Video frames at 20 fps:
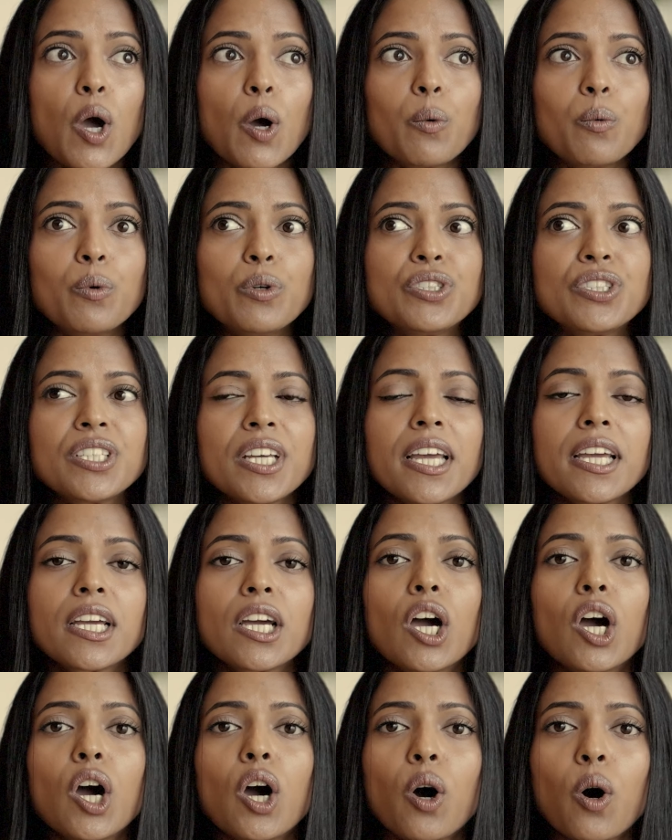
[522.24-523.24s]
would take
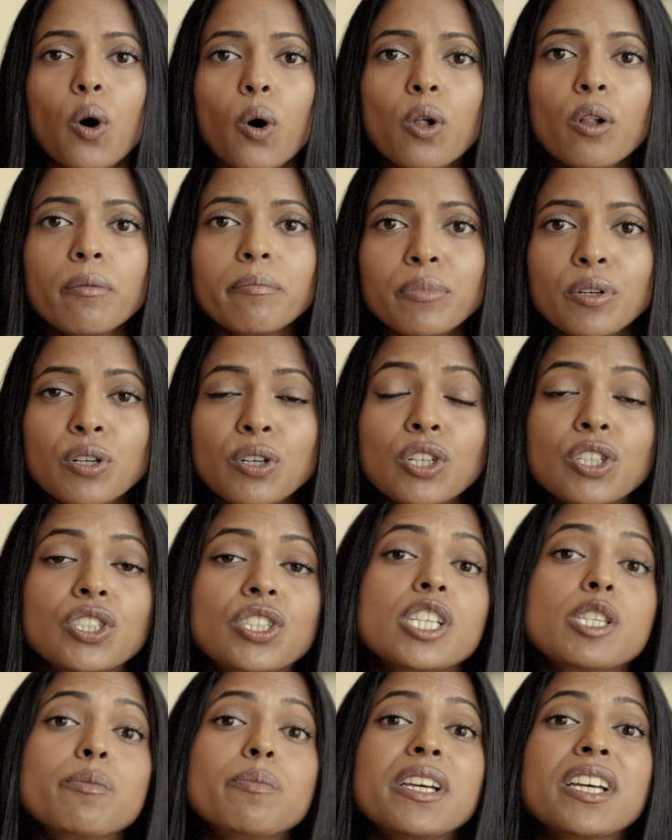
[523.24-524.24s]
a whole book
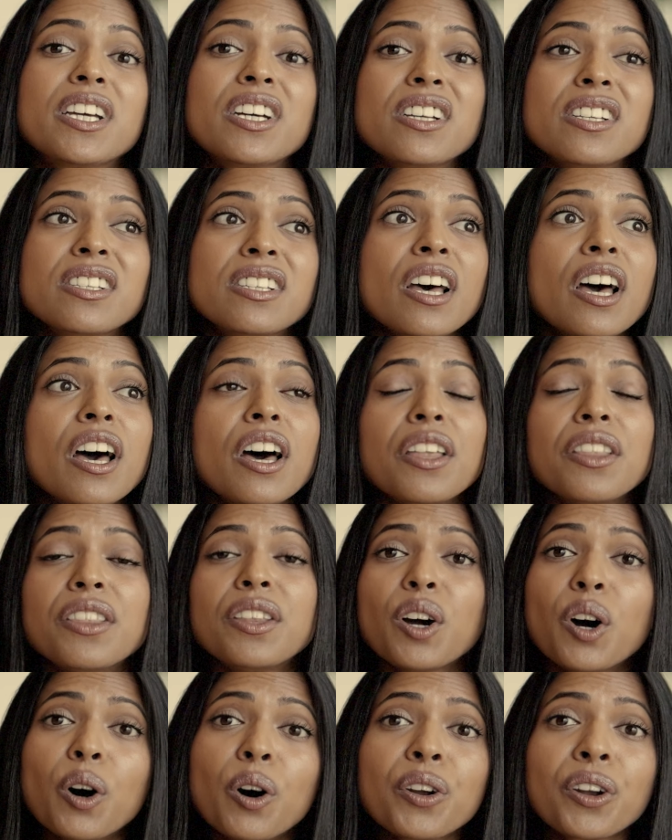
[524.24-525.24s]
just because the
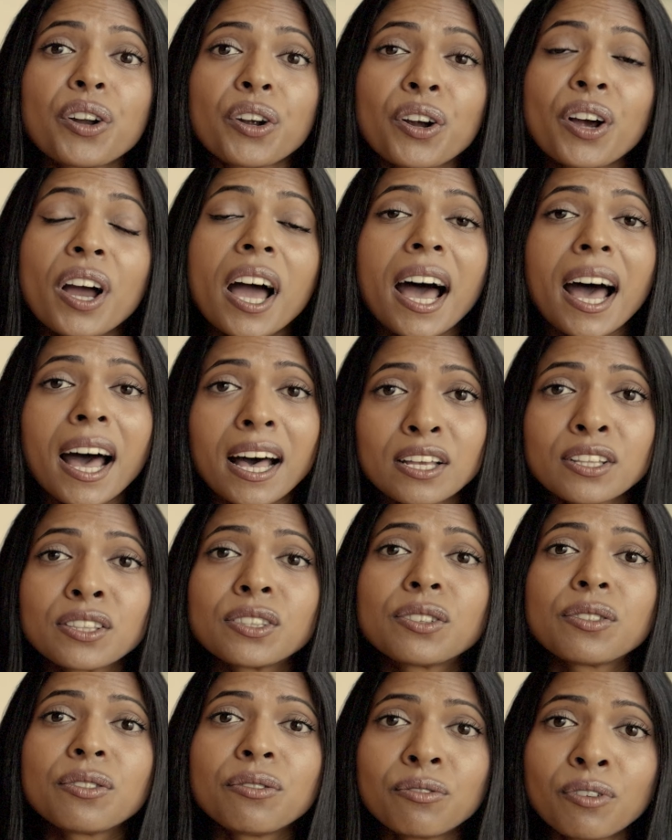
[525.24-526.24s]
author had
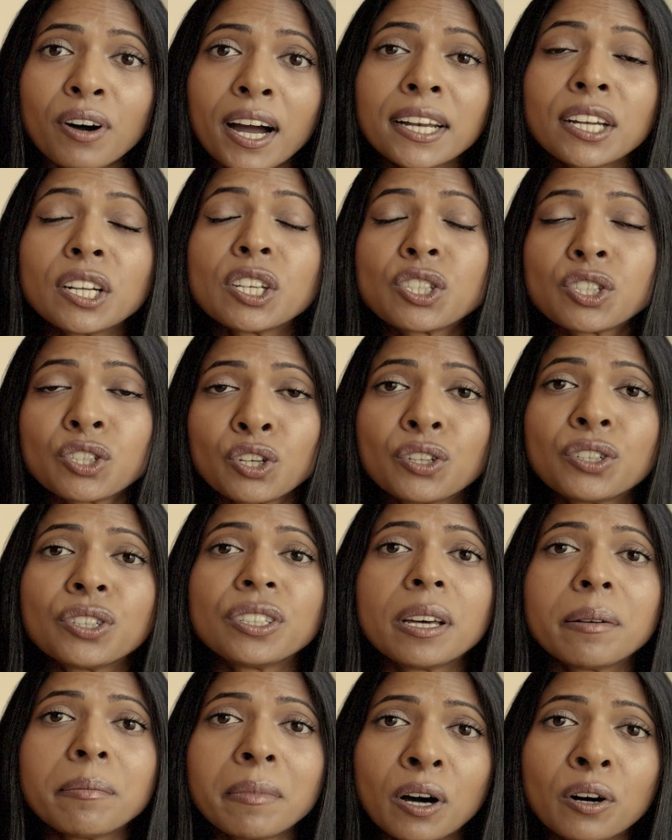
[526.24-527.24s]
to write a certain
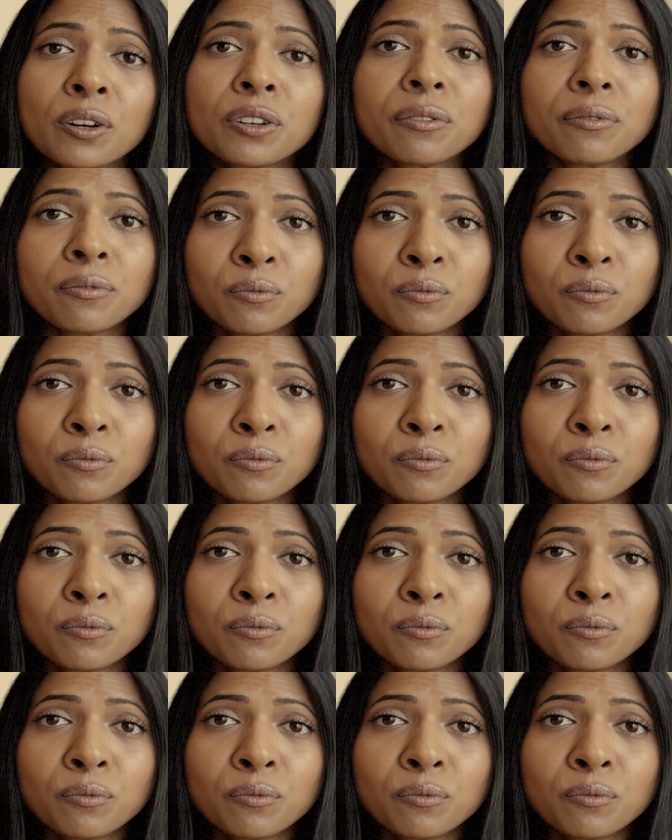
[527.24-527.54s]
amount of